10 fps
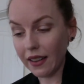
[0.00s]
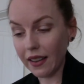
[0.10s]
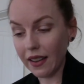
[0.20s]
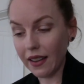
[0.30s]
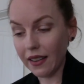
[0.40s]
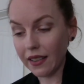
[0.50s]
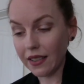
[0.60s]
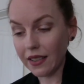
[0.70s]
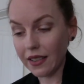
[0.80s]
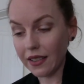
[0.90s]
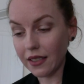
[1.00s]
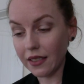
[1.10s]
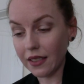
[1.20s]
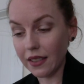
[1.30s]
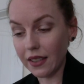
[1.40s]
And
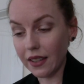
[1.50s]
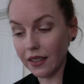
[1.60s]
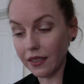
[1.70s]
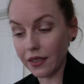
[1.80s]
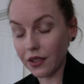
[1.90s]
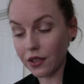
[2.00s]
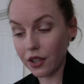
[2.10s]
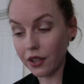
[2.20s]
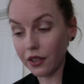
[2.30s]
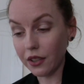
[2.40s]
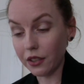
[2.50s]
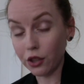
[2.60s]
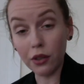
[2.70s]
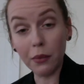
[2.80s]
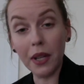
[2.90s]
it
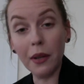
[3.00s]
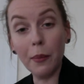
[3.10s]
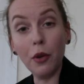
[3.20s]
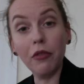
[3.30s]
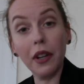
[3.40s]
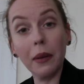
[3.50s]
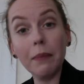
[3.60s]
should be a movie.